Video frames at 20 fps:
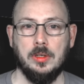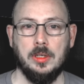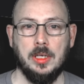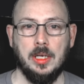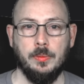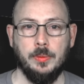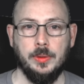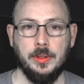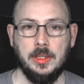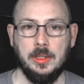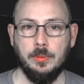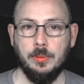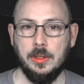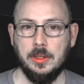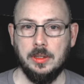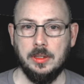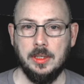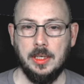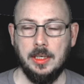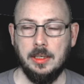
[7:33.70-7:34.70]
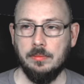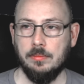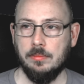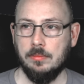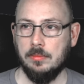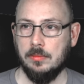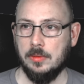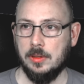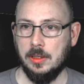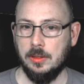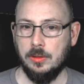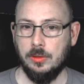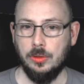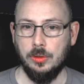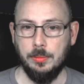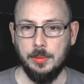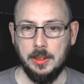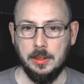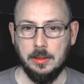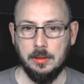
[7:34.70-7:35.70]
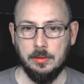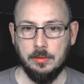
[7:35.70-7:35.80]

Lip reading: can we see what it's saying? Let's zoom in.